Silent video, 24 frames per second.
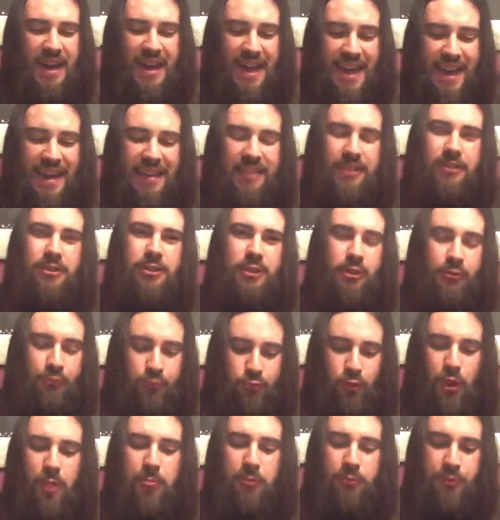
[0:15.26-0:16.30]
had a lot of
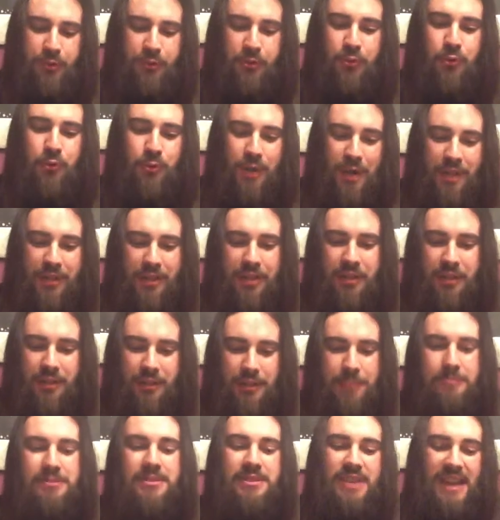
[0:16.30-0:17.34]
trouble with Ukrainian, and
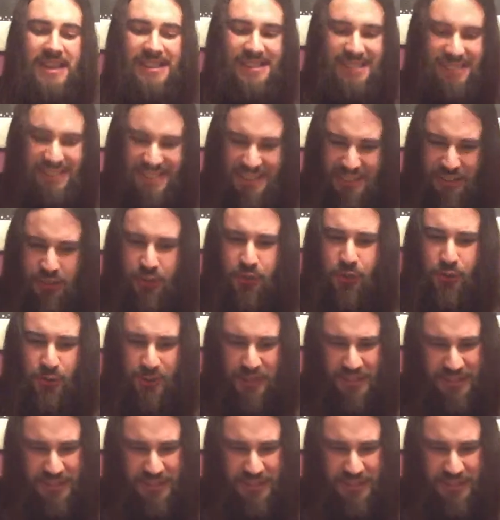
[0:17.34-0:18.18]
I still do.